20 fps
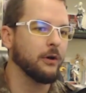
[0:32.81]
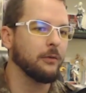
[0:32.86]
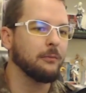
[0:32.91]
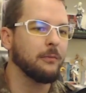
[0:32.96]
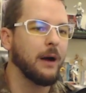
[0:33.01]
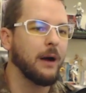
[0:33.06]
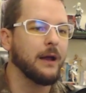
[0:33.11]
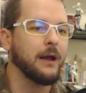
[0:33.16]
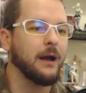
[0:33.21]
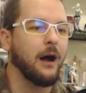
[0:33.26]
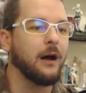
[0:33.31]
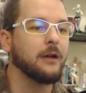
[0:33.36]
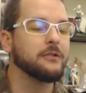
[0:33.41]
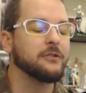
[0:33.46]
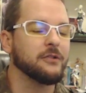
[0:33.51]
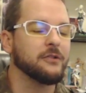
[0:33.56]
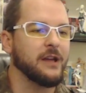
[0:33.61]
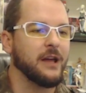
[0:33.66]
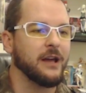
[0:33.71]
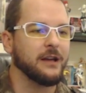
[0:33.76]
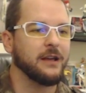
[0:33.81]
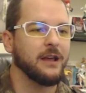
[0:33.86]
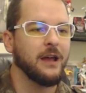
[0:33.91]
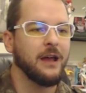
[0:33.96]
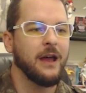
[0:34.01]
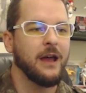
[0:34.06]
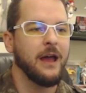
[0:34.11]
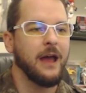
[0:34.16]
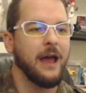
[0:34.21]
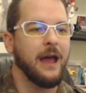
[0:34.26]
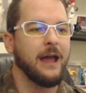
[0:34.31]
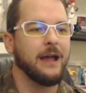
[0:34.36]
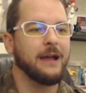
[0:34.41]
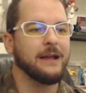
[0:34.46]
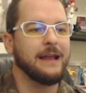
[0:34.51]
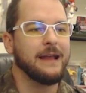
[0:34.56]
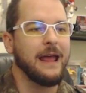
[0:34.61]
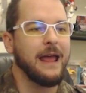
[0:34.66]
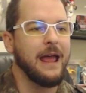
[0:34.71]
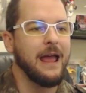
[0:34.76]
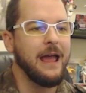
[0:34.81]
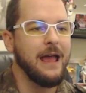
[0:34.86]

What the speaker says: my hunter deck, and